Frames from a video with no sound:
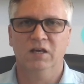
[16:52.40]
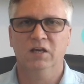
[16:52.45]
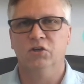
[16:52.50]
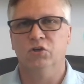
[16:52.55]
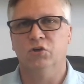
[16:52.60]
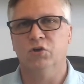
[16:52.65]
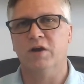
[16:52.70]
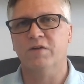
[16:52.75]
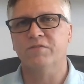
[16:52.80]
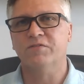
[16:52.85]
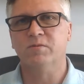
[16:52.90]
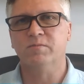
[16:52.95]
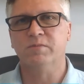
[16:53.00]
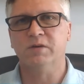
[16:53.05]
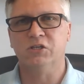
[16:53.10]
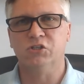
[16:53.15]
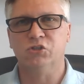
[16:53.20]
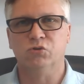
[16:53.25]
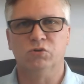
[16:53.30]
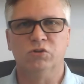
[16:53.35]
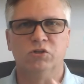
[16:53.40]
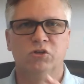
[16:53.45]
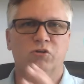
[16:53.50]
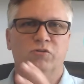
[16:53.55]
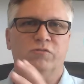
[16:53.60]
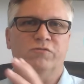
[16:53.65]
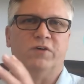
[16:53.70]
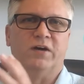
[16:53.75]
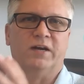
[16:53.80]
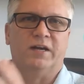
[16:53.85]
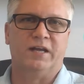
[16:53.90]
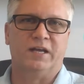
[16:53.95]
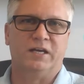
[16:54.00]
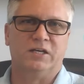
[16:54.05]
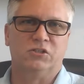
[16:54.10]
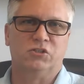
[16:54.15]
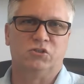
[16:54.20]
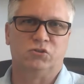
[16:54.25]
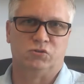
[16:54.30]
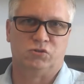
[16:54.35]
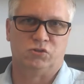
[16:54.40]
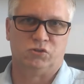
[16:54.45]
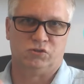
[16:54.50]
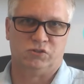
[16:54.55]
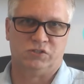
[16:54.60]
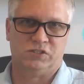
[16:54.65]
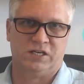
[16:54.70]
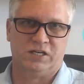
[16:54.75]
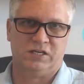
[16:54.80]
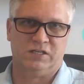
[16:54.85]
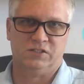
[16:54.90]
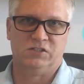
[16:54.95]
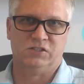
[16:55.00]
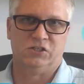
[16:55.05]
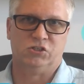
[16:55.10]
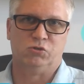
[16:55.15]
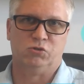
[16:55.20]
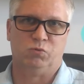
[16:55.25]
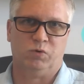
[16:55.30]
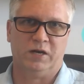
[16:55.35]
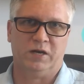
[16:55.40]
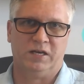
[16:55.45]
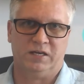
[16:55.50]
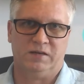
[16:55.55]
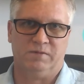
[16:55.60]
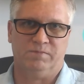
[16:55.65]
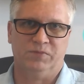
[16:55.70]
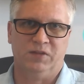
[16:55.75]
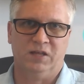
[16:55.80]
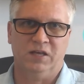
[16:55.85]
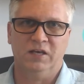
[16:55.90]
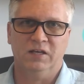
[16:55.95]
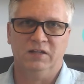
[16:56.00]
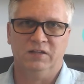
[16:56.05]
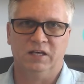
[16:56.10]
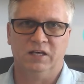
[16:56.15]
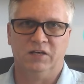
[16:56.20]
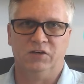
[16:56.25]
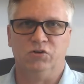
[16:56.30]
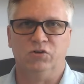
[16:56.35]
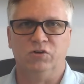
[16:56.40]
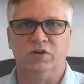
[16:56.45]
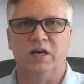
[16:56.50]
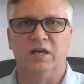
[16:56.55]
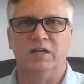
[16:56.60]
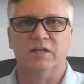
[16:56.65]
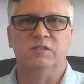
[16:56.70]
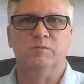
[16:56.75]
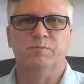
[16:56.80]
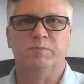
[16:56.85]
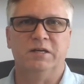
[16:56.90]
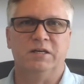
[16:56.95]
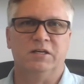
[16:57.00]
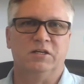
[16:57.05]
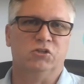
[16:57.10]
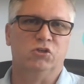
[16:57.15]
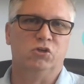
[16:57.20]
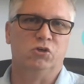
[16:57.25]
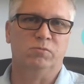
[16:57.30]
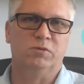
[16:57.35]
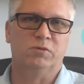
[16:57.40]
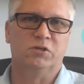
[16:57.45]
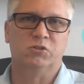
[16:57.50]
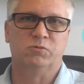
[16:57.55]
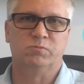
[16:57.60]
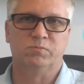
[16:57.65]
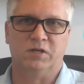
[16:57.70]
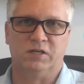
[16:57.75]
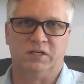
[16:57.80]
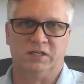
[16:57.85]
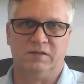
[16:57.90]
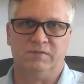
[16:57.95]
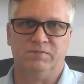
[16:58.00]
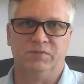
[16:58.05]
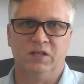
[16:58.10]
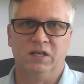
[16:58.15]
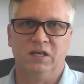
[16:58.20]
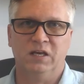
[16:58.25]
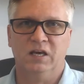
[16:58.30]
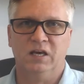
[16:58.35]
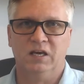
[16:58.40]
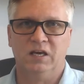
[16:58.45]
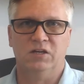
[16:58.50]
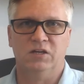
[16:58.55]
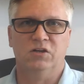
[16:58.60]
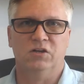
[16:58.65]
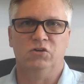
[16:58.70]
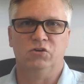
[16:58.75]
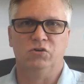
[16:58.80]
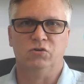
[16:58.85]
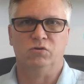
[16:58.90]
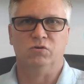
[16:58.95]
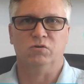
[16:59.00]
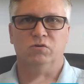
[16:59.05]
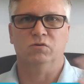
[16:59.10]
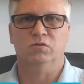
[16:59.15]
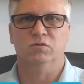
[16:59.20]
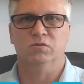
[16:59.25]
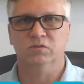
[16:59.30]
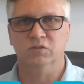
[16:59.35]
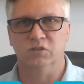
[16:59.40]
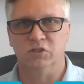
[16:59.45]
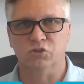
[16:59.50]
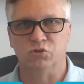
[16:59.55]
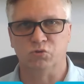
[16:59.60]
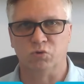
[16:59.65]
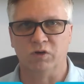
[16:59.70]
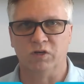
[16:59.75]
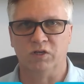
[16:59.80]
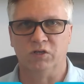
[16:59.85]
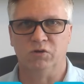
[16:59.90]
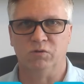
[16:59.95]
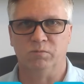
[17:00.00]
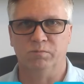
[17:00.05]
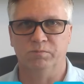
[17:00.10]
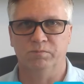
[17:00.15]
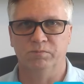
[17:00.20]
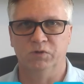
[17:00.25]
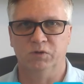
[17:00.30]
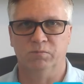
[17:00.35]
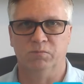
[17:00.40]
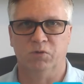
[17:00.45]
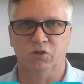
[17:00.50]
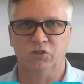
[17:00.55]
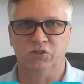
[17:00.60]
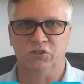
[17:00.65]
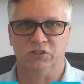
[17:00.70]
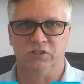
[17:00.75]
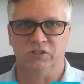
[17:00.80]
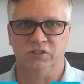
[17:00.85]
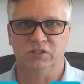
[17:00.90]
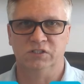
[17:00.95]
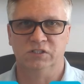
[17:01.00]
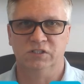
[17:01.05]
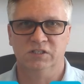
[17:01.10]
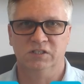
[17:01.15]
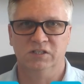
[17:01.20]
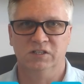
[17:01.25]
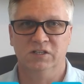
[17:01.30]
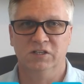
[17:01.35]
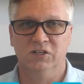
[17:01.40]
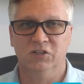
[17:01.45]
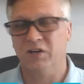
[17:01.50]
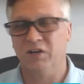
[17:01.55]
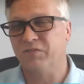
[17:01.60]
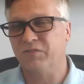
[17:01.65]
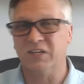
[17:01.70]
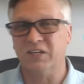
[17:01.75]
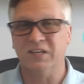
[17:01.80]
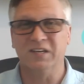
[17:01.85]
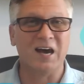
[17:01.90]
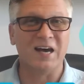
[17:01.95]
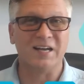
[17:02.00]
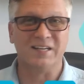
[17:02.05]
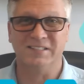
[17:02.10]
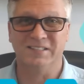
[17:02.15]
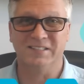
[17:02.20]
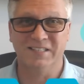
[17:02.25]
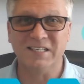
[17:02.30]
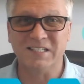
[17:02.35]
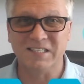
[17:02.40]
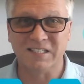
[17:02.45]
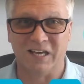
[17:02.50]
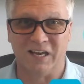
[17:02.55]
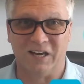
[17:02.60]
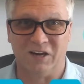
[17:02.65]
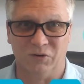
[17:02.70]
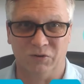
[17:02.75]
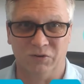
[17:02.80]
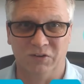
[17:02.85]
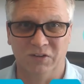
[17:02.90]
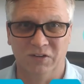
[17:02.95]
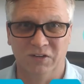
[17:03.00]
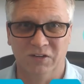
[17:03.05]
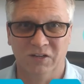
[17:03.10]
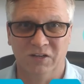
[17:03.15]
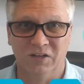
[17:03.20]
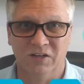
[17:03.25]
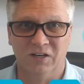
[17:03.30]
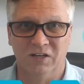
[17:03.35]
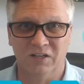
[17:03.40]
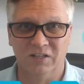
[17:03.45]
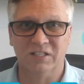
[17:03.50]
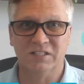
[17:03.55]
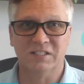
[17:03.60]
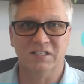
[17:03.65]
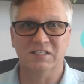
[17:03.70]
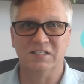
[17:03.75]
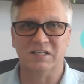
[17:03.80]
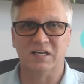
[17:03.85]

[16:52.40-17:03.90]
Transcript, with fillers: You have to make sure that your financials are set in such a way that you're not spending too much money and you're destroying your, your margins. You have to not discount unless it's